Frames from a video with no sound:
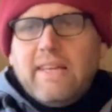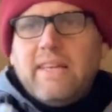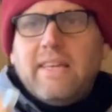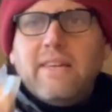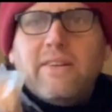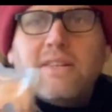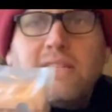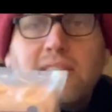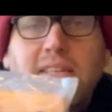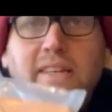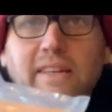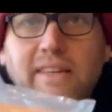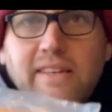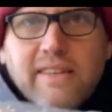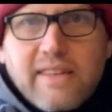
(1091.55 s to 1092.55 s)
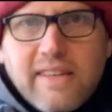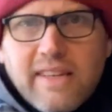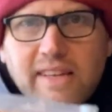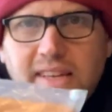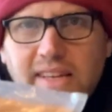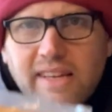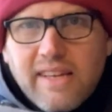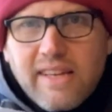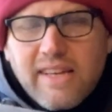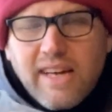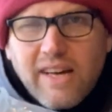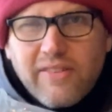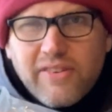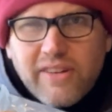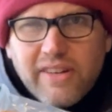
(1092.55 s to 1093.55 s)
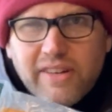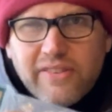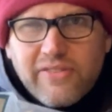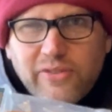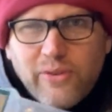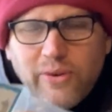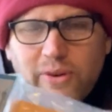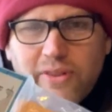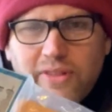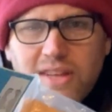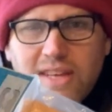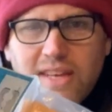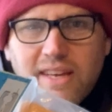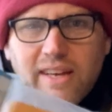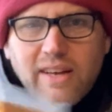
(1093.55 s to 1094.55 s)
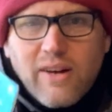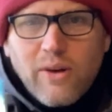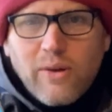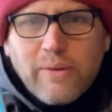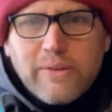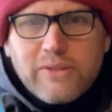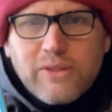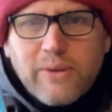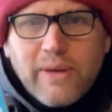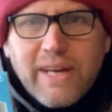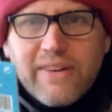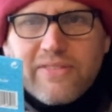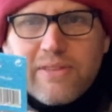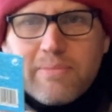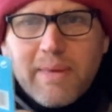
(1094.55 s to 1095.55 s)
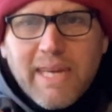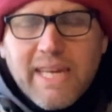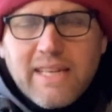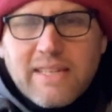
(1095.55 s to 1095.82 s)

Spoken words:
Here's a cover for the holes you have to make